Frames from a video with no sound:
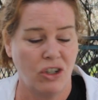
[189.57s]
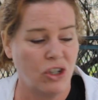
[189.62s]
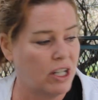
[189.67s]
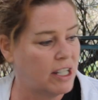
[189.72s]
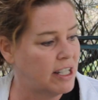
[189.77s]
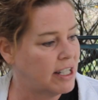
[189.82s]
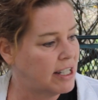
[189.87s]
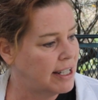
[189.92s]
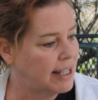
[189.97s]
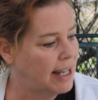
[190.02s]

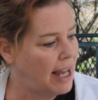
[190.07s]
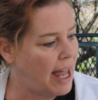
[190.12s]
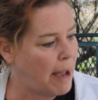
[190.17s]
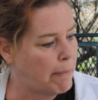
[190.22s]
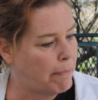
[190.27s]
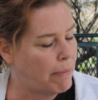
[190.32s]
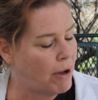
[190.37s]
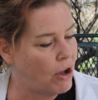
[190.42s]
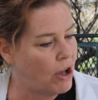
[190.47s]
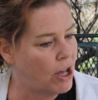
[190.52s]
Just
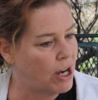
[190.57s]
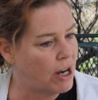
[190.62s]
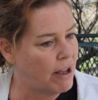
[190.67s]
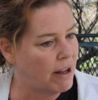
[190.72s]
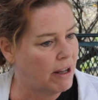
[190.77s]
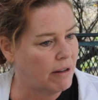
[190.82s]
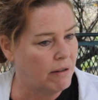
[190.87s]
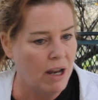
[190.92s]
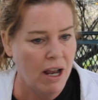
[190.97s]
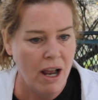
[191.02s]
slap on
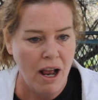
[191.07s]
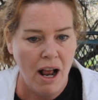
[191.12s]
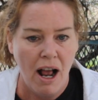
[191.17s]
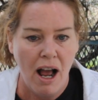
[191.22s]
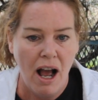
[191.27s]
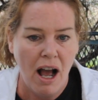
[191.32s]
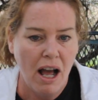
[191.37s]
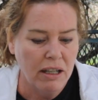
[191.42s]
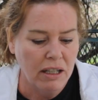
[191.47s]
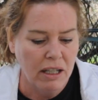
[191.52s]
a,
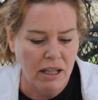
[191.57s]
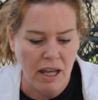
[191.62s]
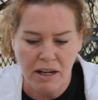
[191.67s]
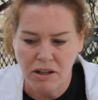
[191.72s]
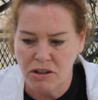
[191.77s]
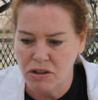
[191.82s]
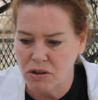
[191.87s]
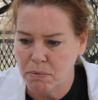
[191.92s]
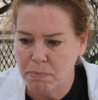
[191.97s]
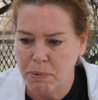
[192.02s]
a
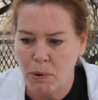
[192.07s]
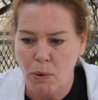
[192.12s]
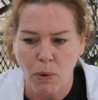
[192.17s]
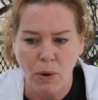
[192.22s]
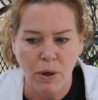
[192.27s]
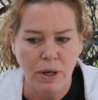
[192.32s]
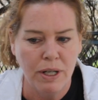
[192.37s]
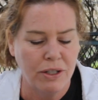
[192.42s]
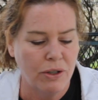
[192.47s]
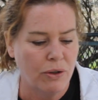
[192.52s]
laser
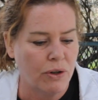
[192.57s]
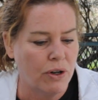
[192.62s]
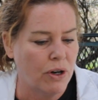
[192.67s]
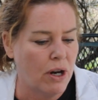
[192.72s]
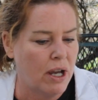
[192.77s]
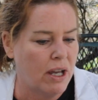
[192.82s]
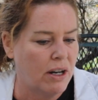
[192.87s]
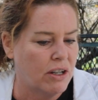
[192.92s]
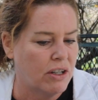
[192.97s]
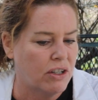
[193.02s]
pointer
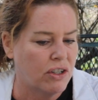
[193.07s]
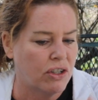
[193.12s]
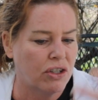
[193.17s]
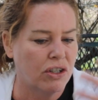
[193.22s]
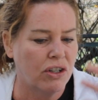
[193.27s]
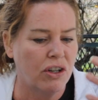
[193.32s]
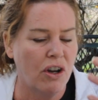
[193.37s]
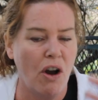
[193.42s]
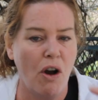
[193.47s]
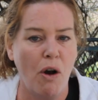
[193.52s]
and a
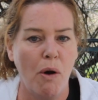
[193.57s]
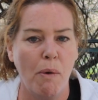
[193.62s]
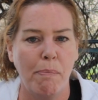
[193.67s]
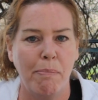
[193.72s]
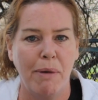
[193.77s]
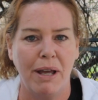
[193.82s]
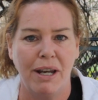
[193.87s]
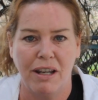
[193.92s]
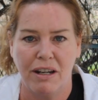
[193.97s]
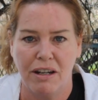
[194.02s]

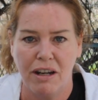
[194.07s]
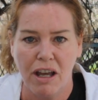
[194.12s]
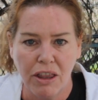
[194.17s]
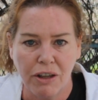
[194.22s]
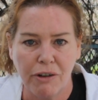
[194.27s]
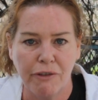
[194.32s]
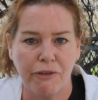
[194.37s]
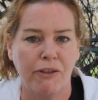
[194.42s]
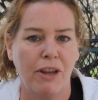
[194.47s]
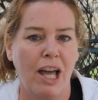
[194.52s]
scope and
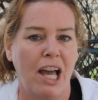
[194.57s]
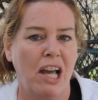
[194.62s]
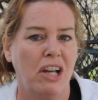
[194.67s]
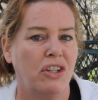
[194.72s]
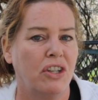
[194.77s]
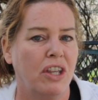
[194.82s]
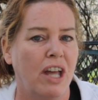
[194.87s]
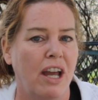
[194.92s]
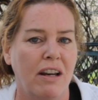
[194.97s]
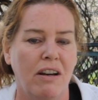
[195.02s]
another
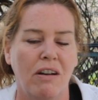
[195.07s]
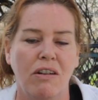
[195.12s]
flashlight